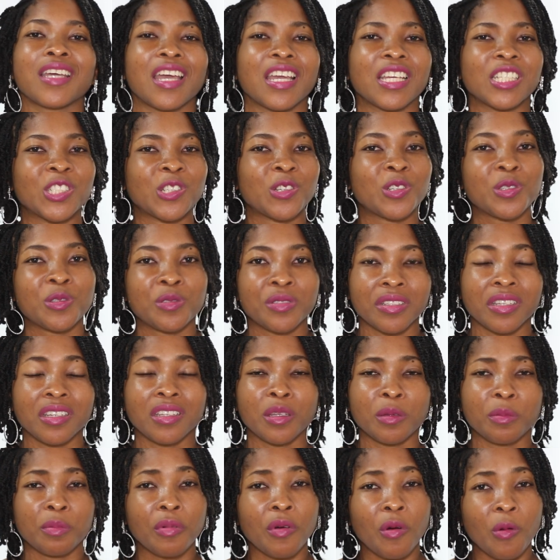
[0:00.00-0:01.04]
I know using
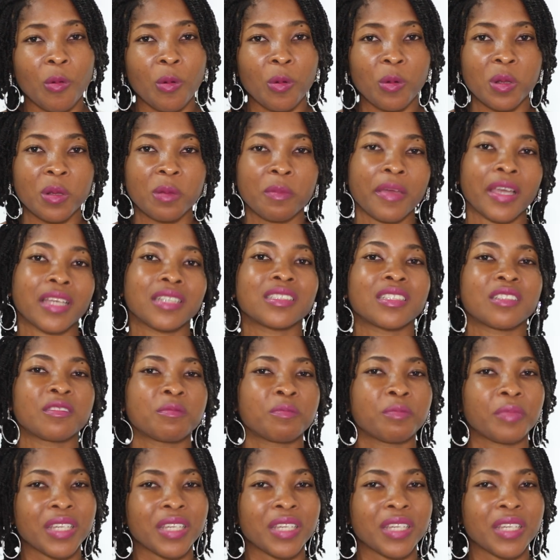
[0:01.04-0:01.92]
the poll might have